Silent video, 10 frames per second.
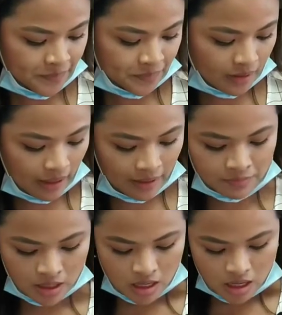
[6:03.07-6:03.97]
Okay.
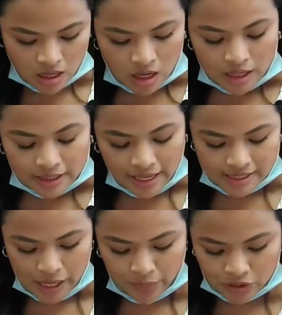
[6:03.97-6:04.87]
Yes,
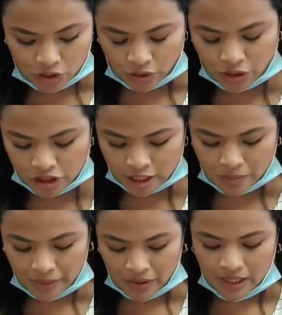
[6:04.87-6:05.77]
I would circle
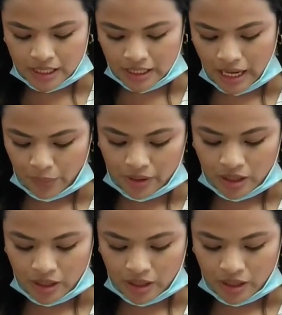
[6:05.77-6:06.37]
Shakespearean and I would